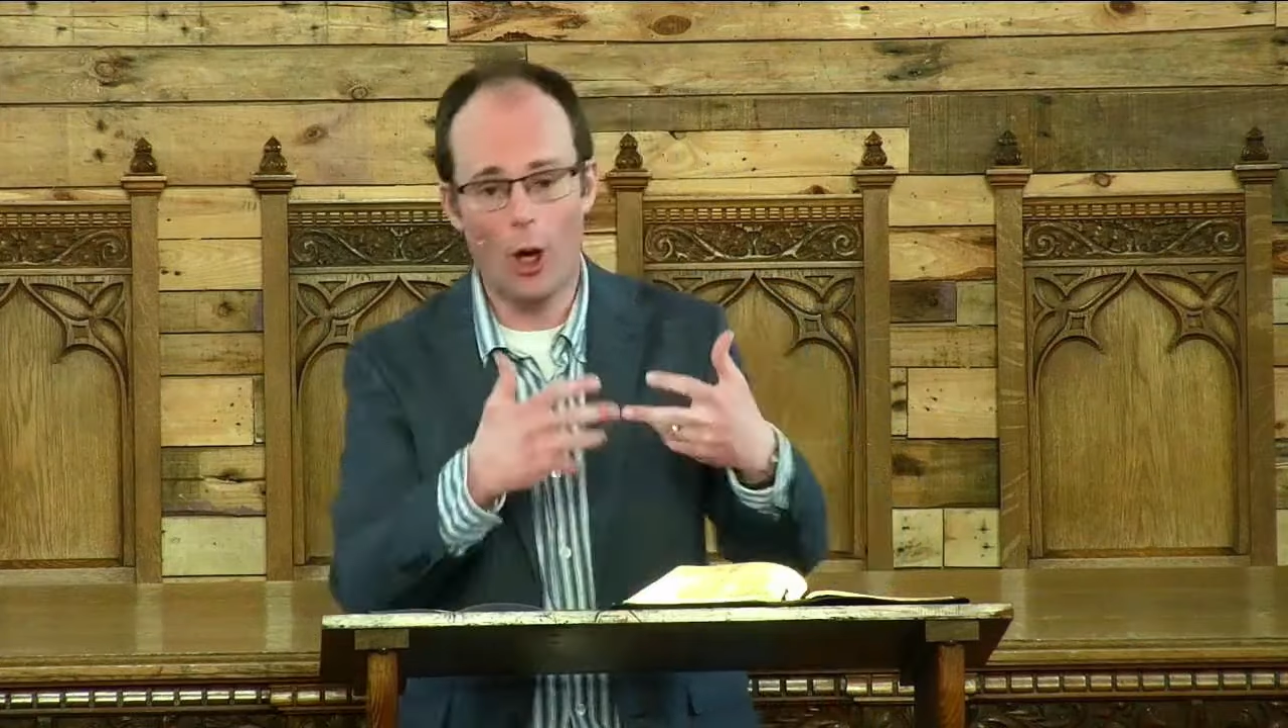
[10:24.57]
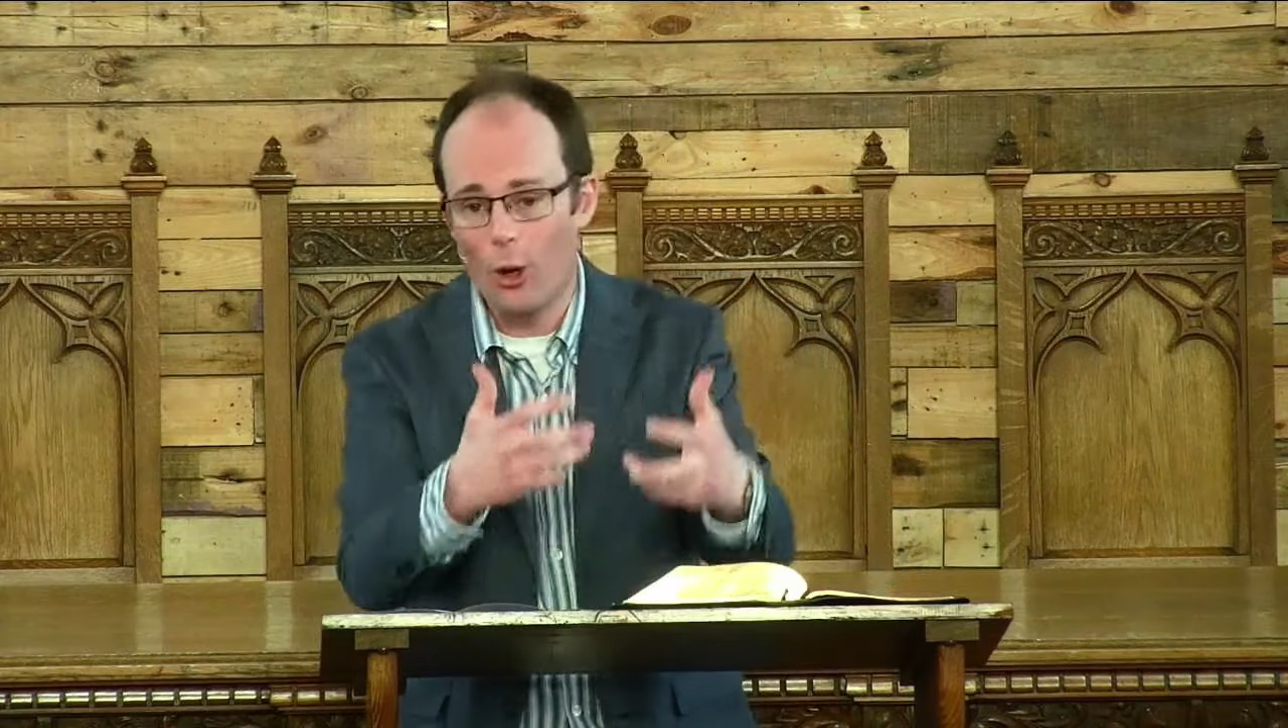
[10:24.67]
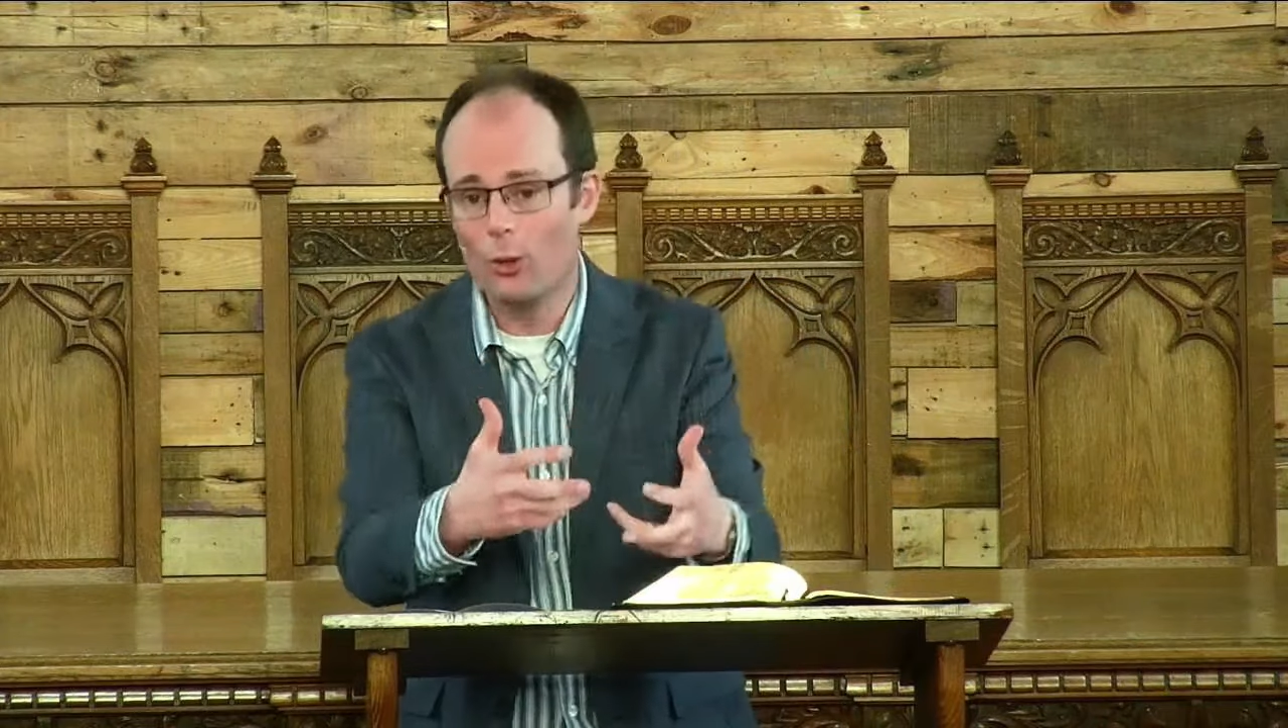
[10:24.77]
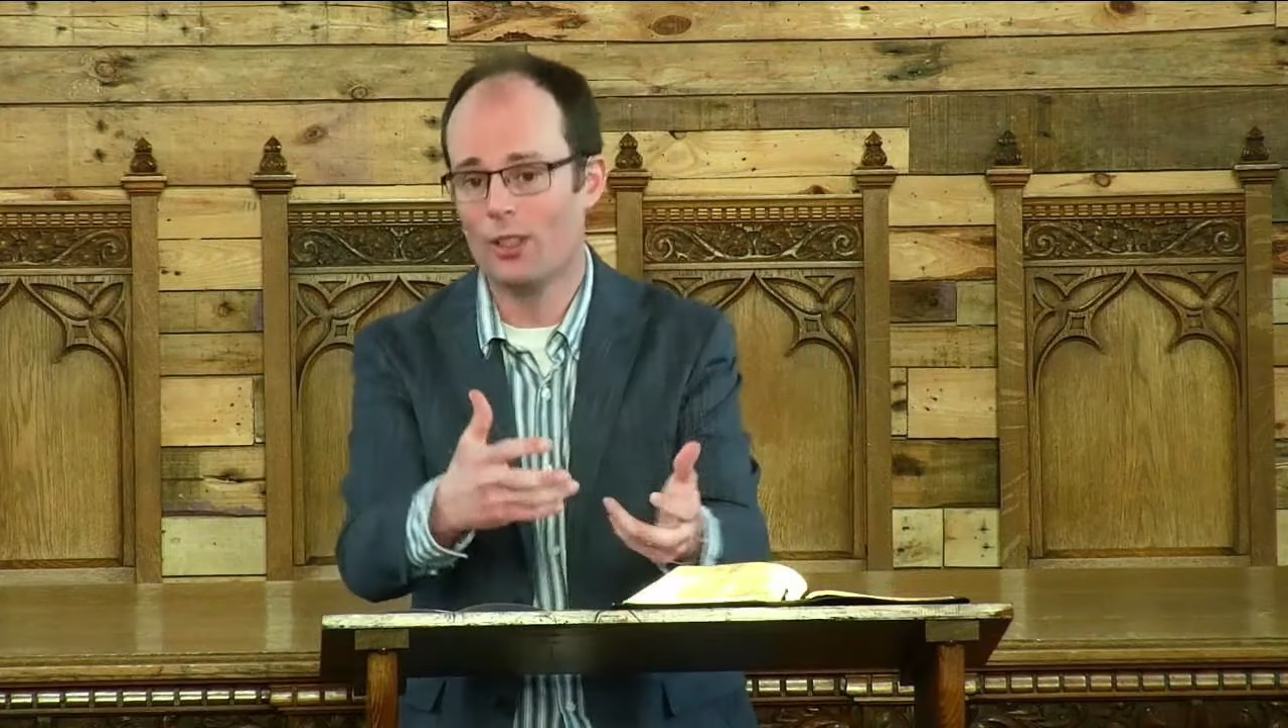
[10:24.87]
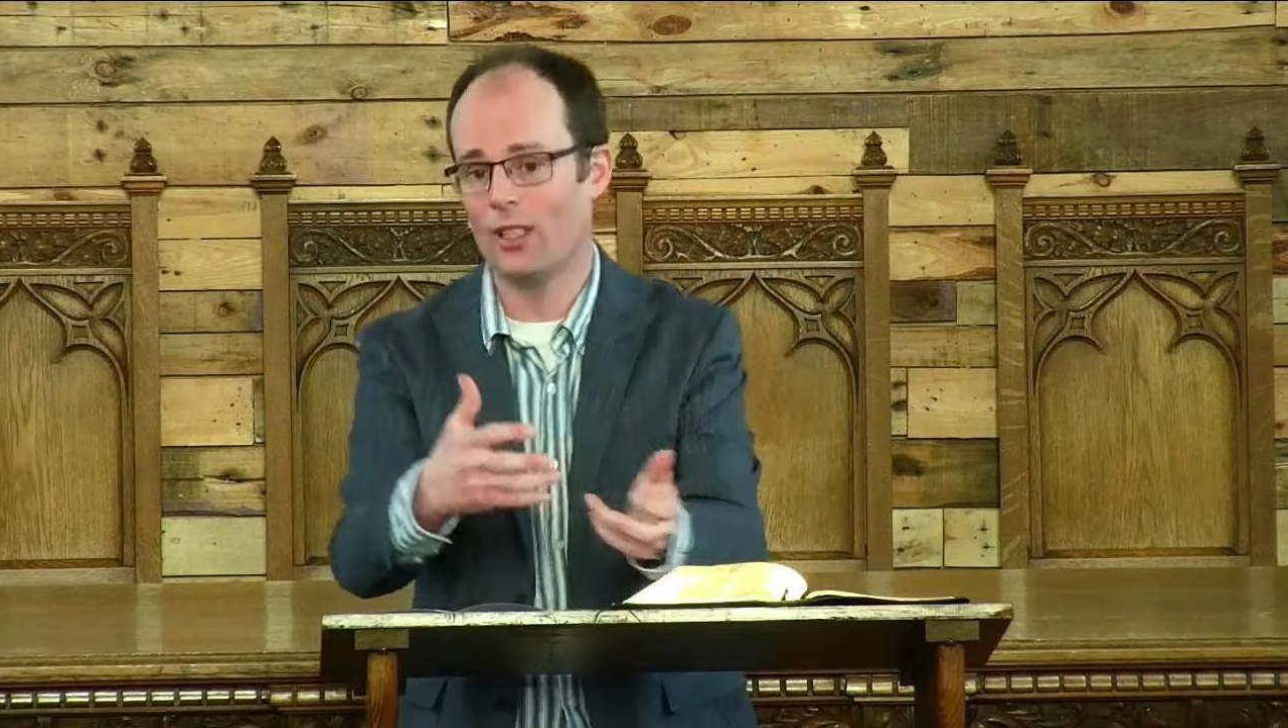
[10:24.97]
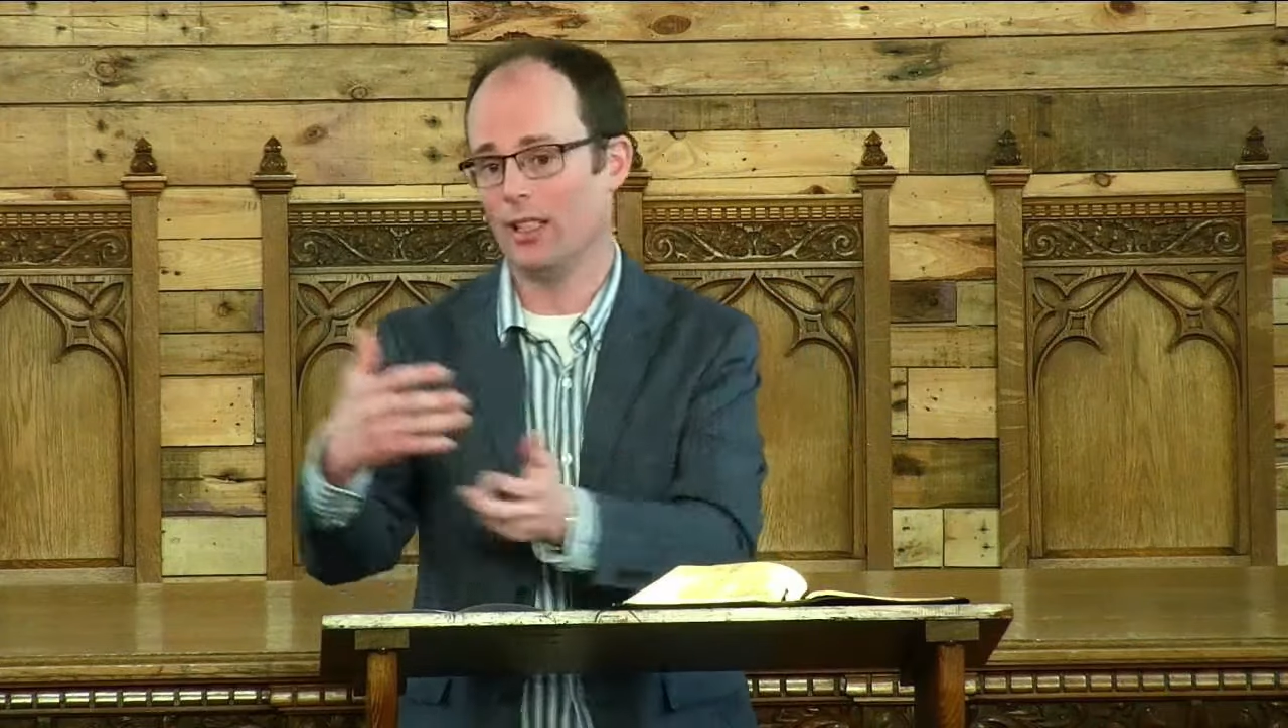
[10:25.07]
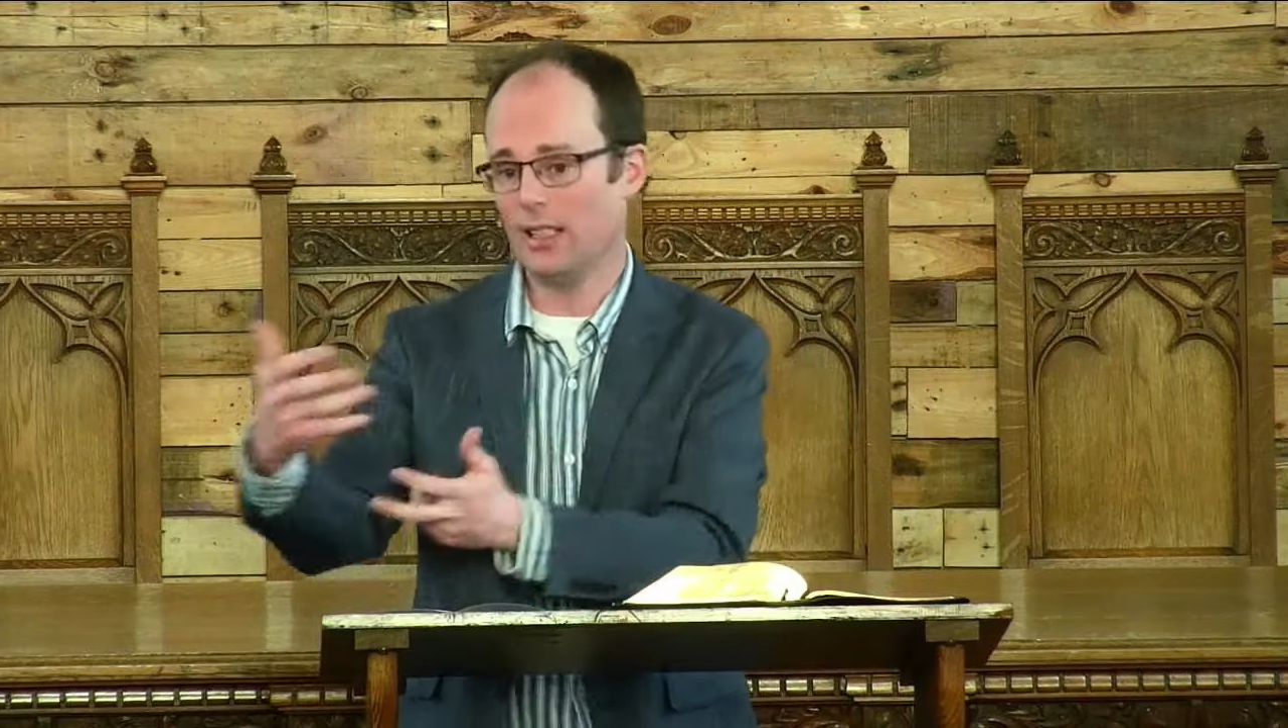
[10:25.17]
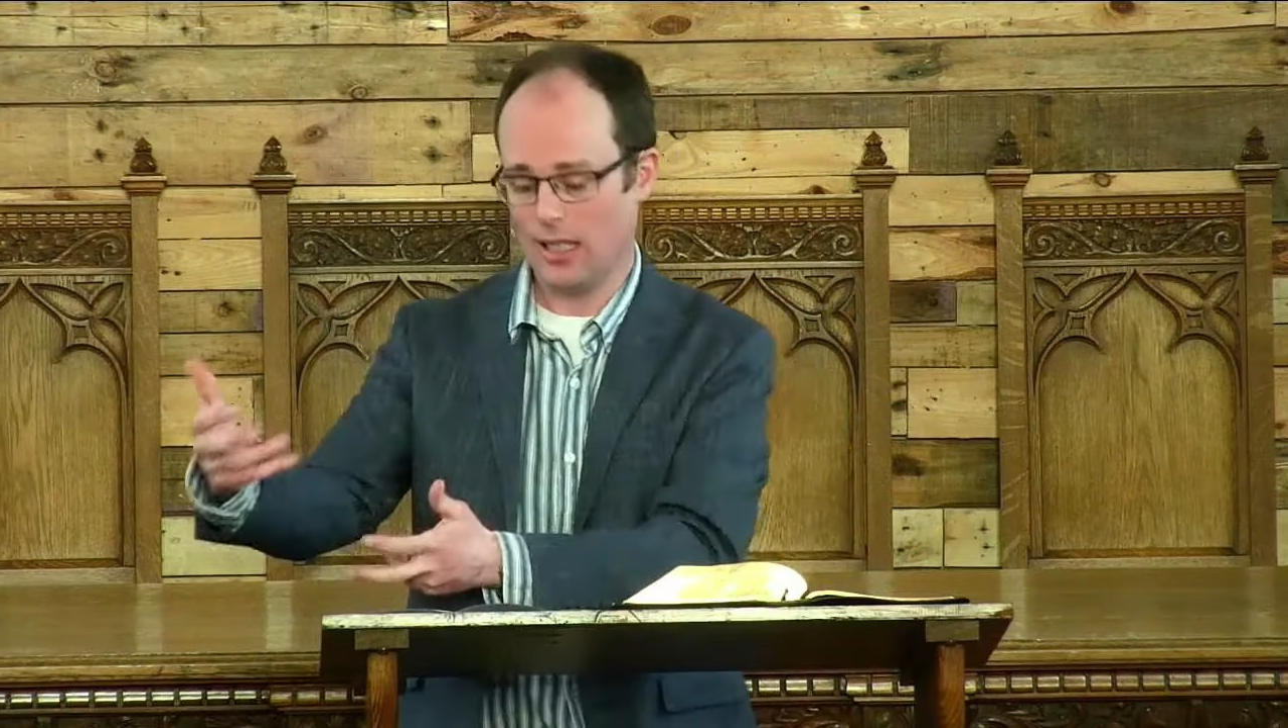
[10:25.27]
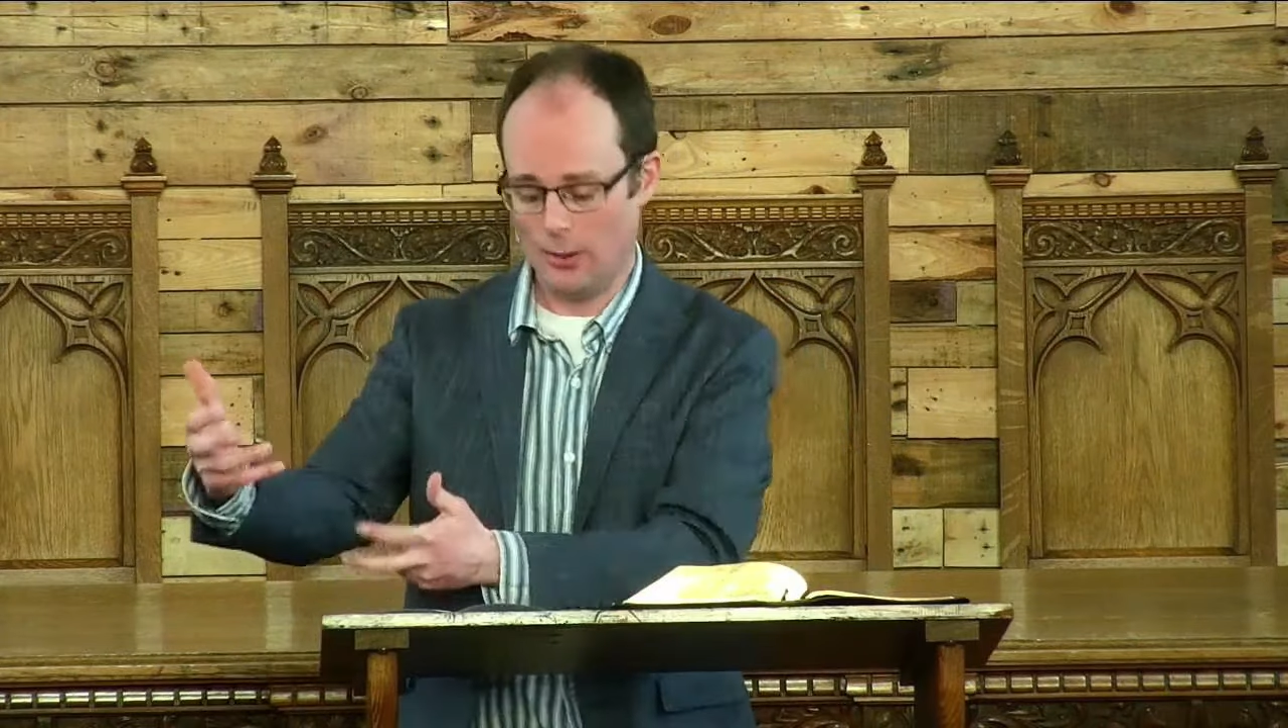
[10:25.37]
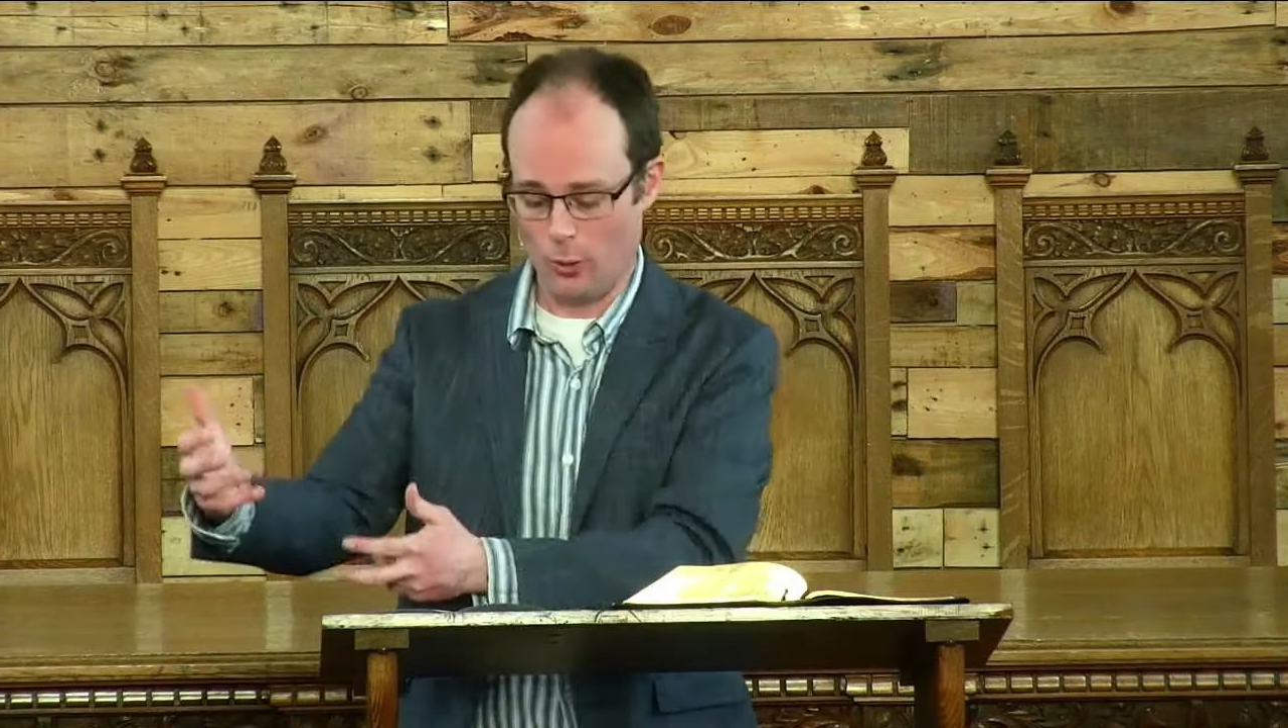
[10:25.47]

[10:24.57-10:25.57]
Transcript: only